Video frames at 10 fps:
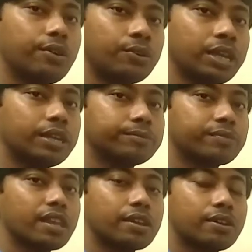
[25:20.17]
Okay,
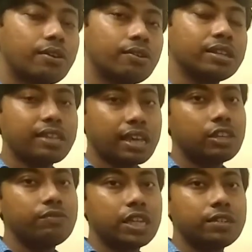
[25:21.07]

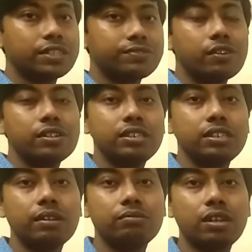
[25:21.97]
thank you very much for
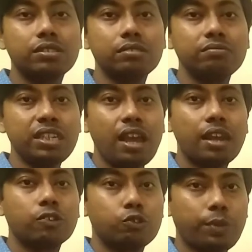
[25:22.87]
listening and watching me,
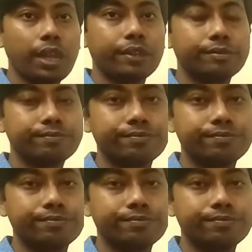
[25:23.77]
and goodbye.